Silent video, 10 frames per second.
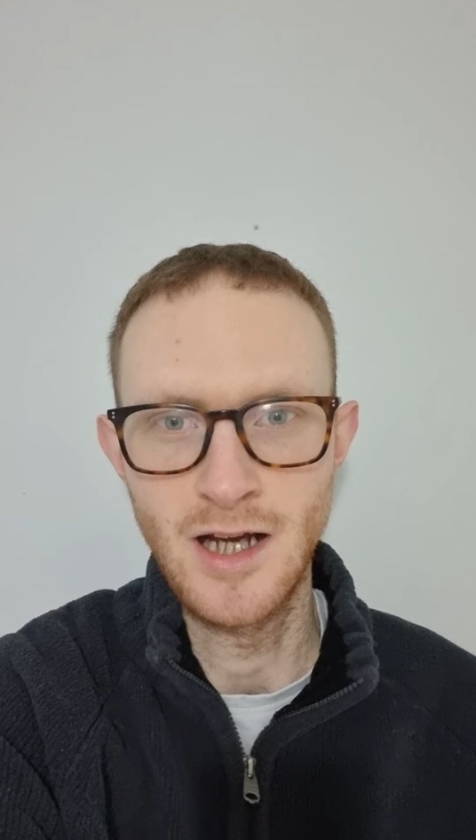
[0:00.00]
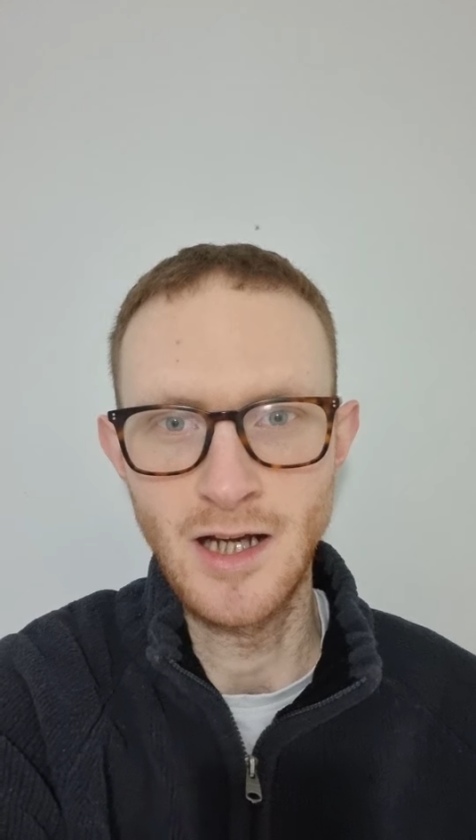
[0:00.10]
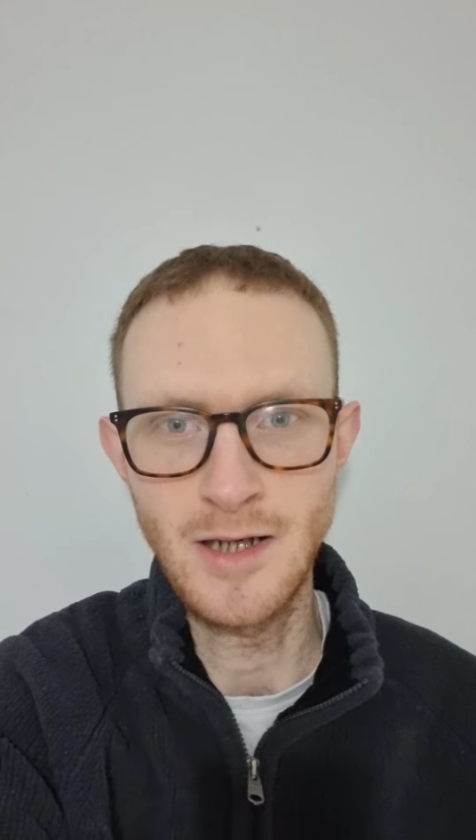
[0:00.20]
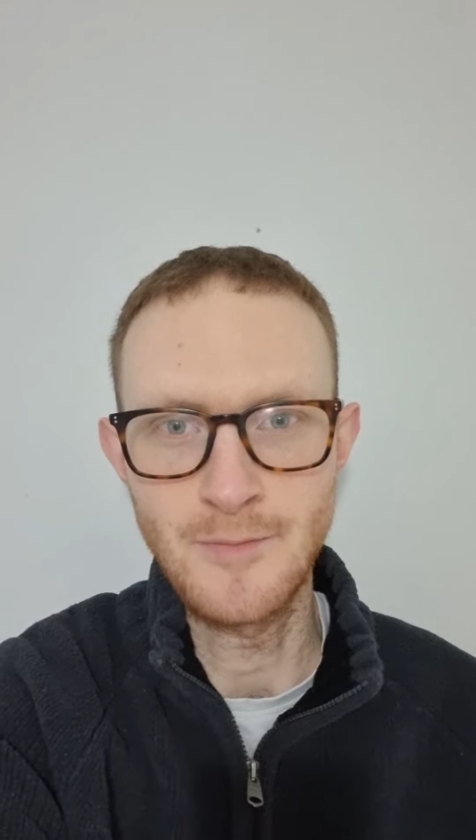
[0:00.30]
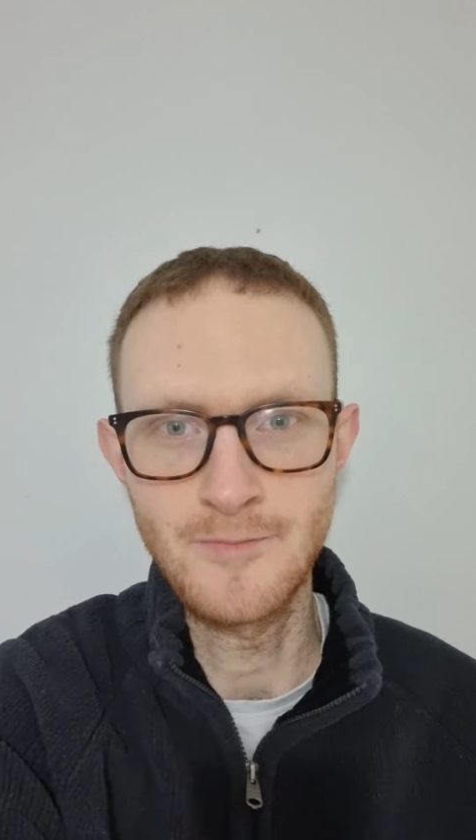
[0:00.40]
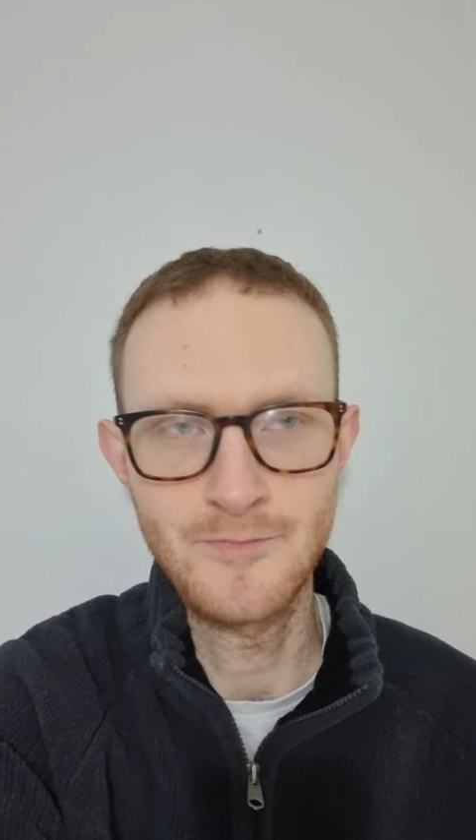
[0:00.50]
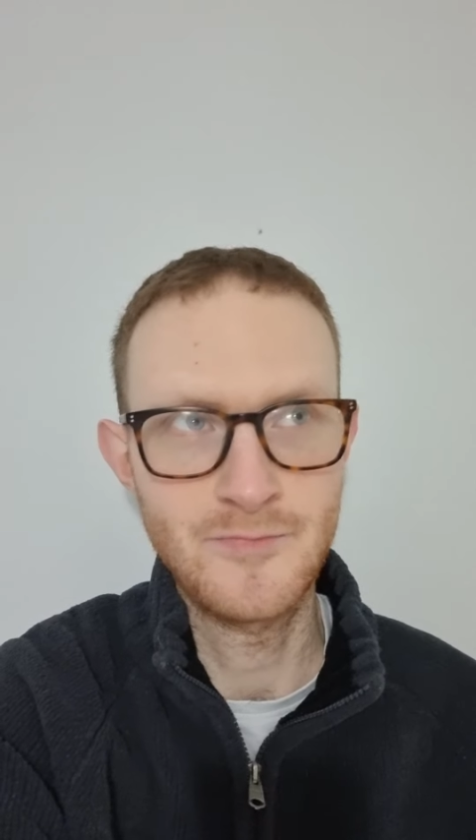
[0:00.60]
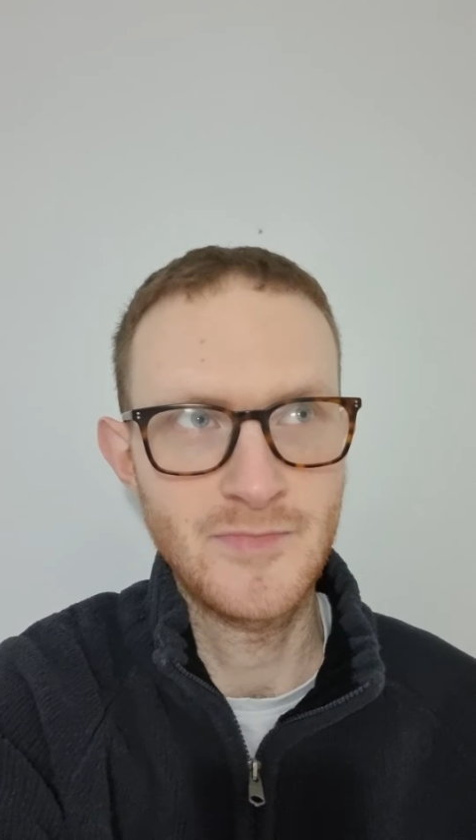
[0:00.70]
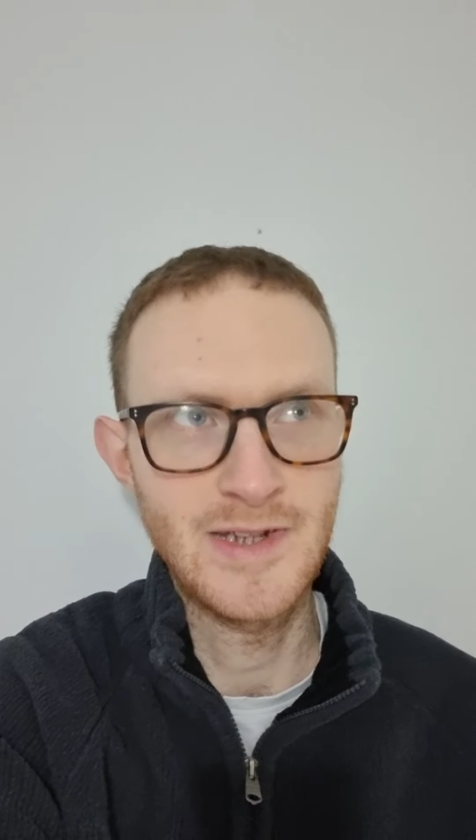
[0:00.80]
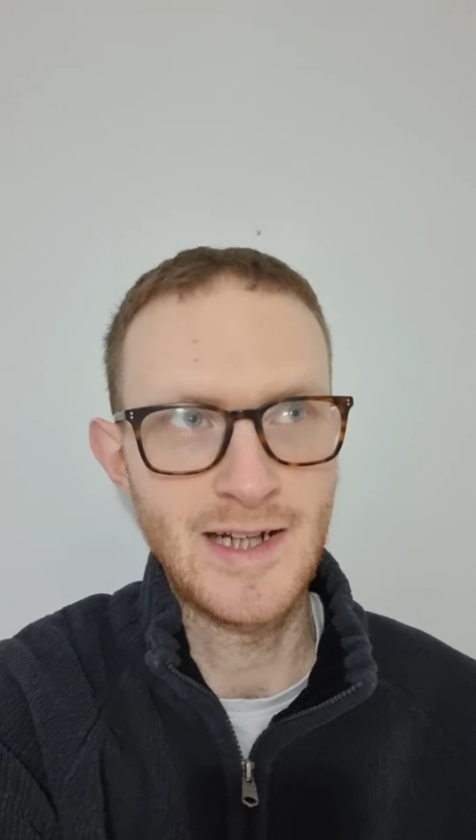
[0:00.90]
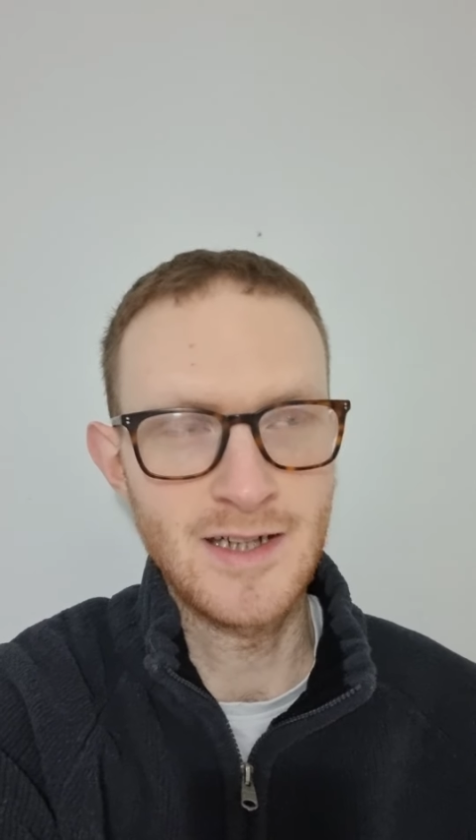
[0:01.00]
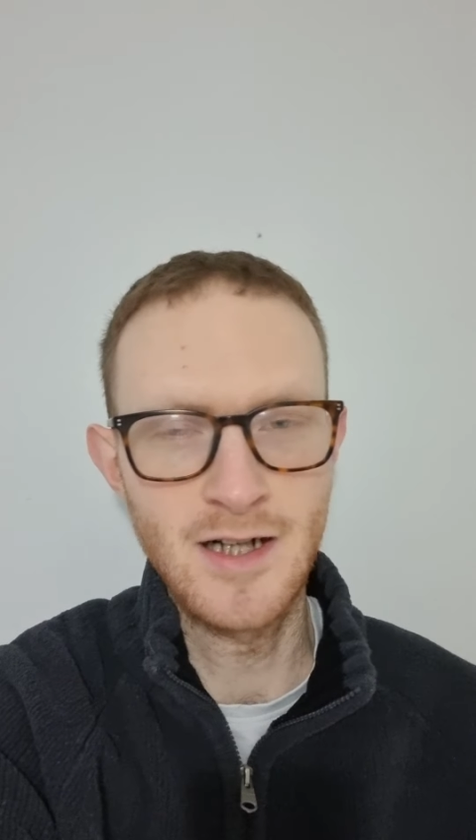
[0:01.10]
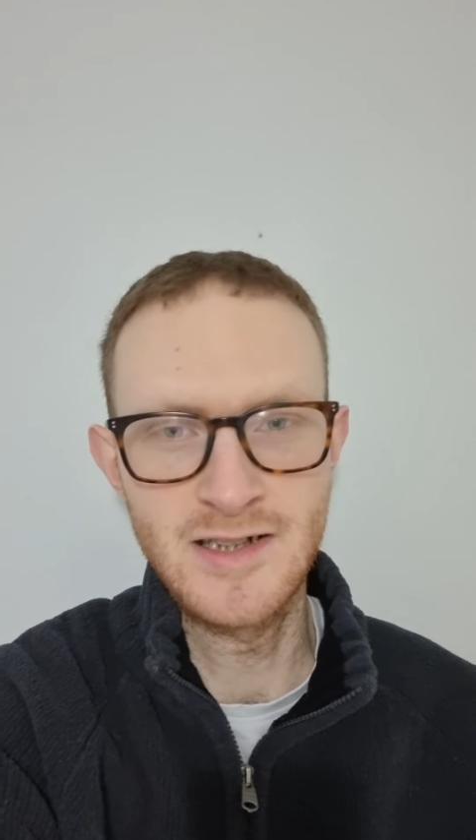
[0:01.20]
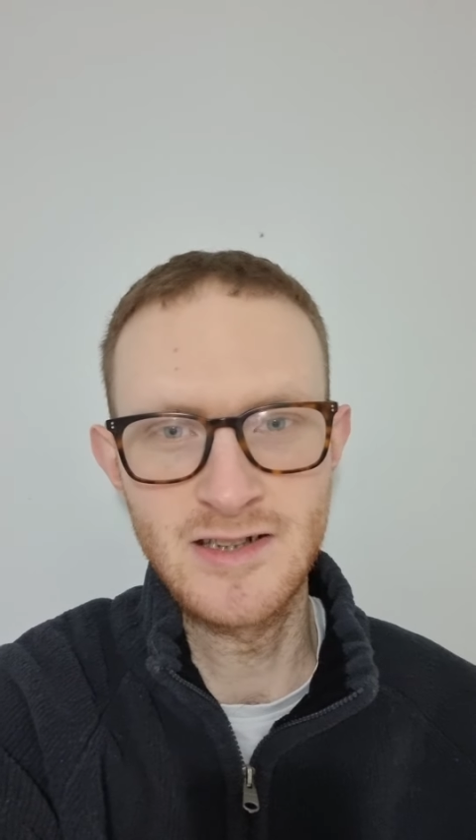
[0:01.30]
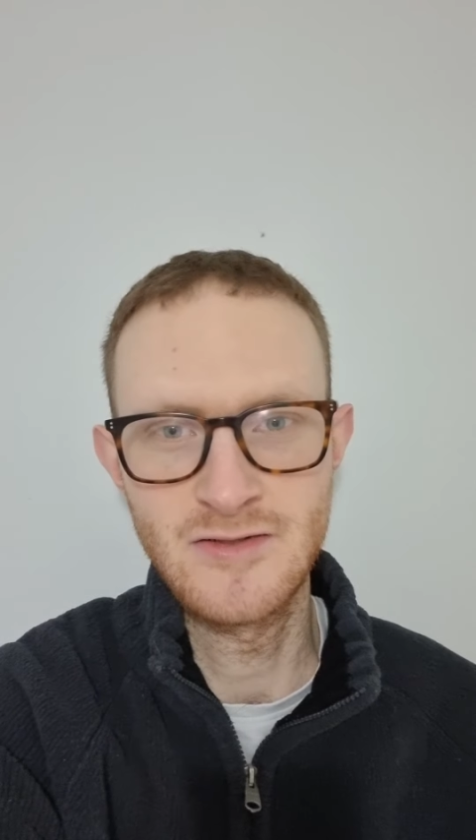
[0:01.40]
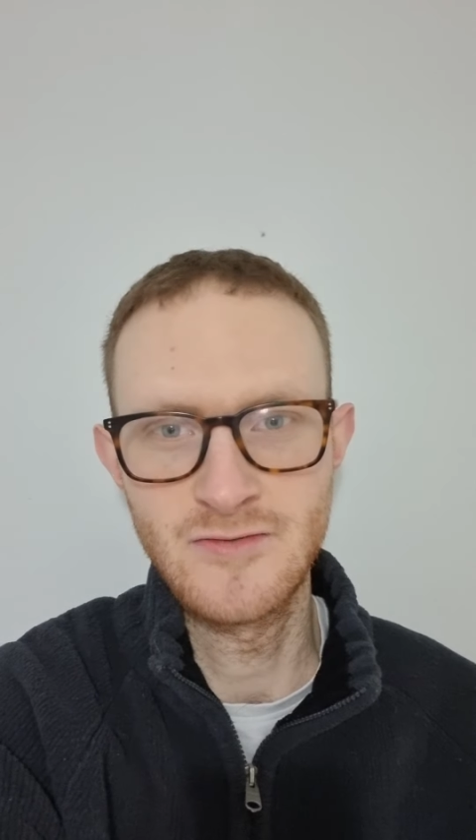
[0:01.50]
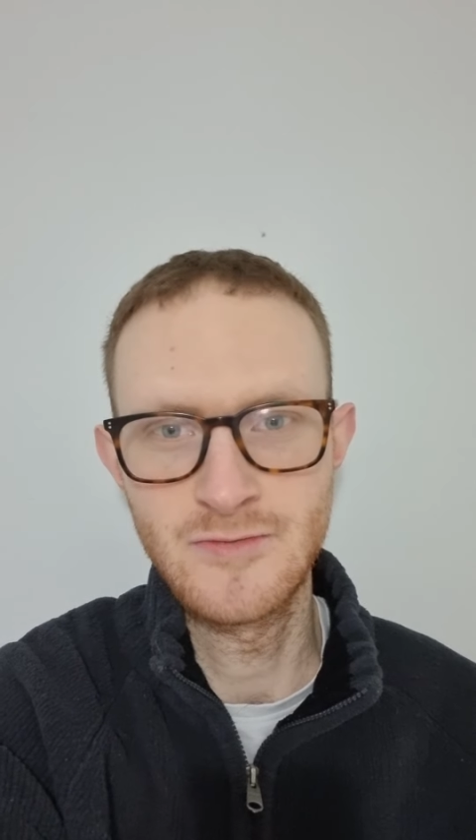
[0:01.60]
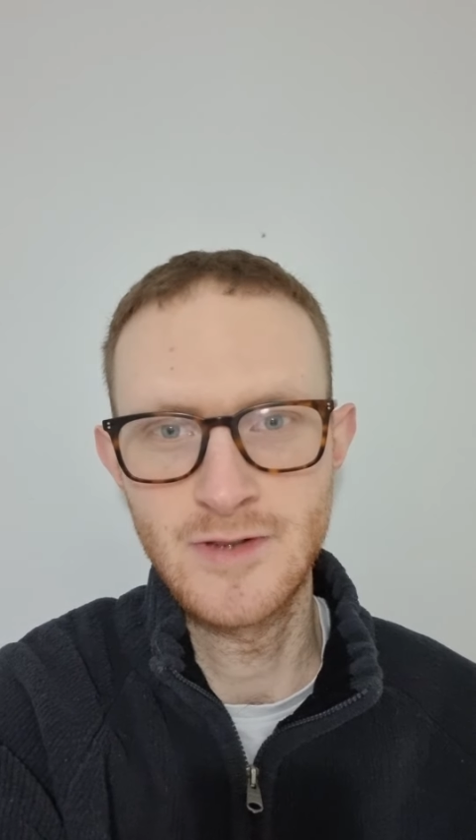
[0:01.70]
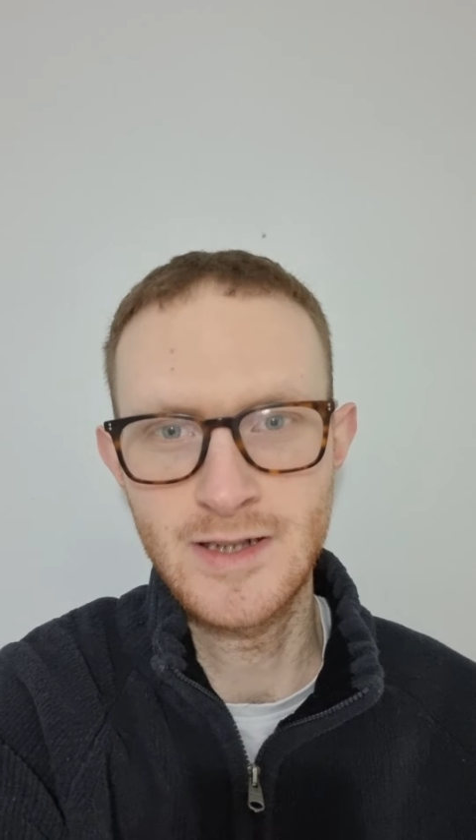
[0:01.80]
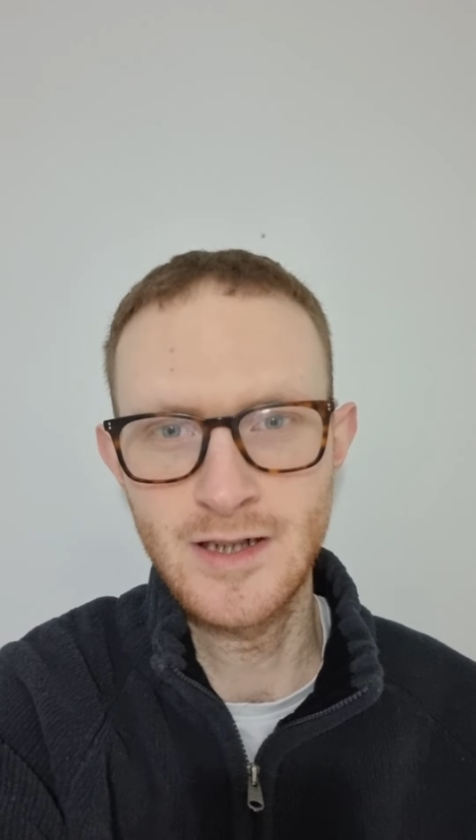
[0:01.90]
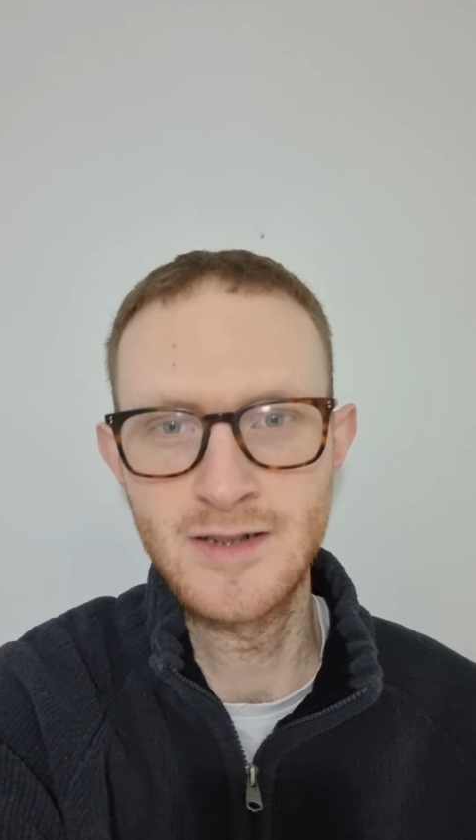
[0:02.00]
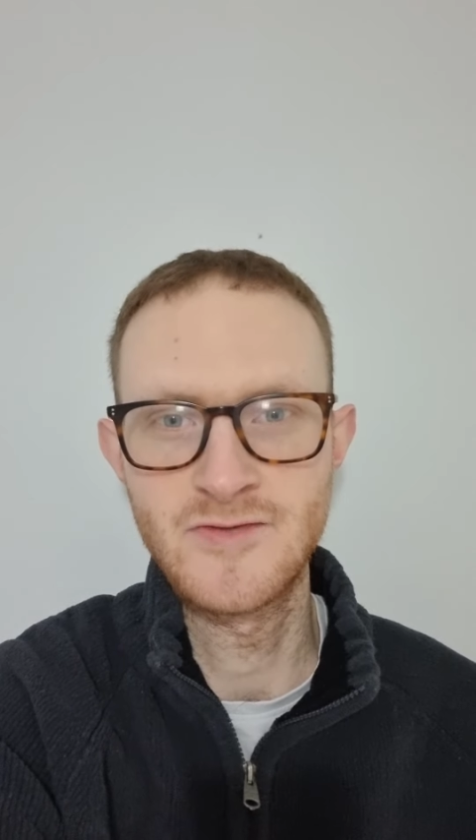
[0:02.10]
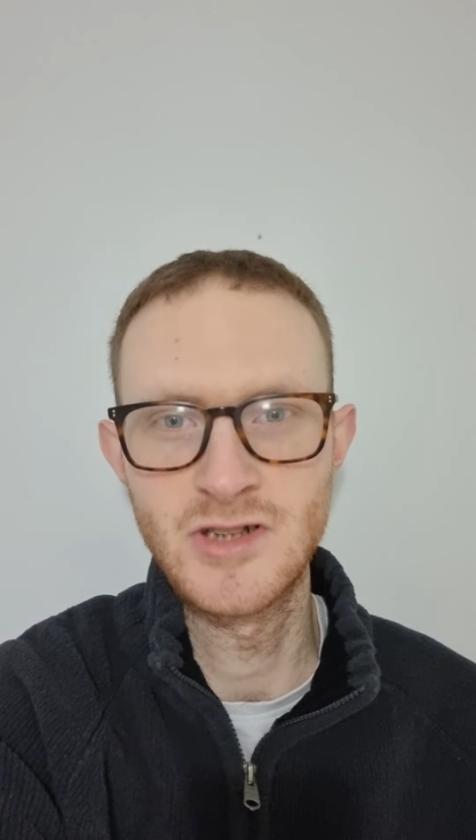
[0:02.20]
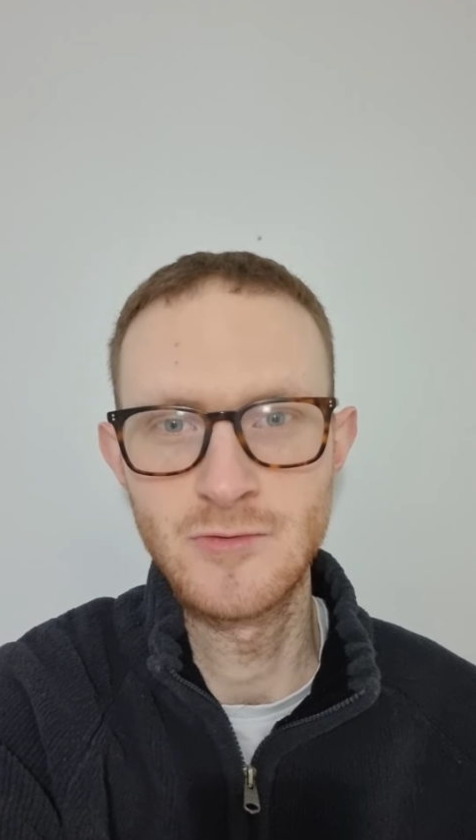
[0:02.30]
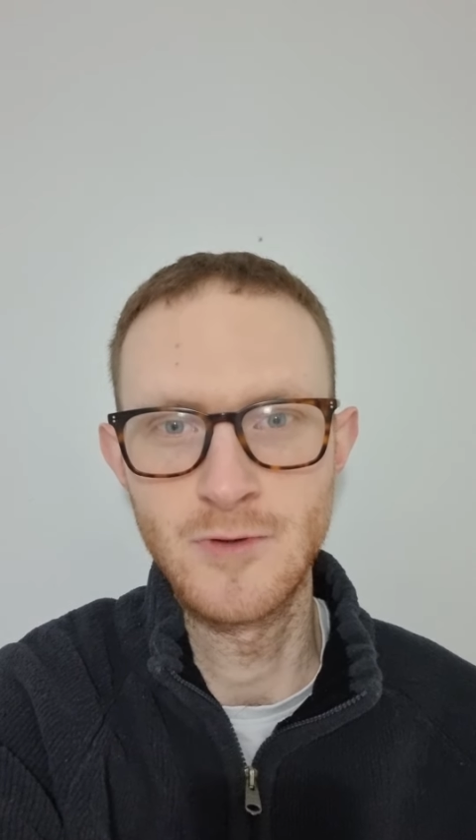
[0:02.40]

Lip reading: they kind of do